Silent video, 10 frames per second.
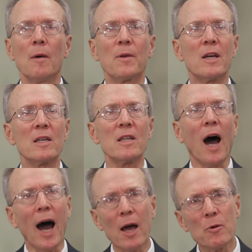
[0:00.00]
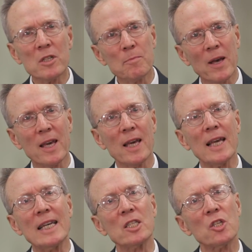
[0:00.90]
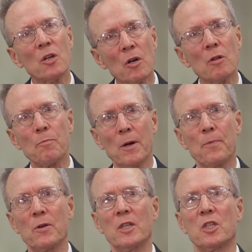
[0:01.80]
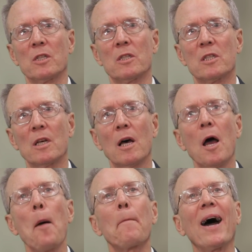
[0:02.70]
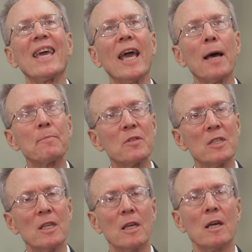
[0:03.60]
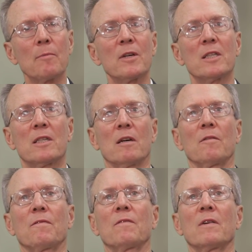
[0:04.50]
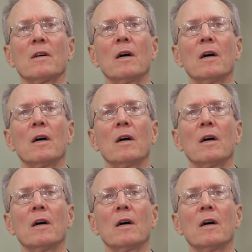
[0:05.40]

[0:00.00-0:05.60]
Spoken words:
because I was making internal preparations by emptying myself.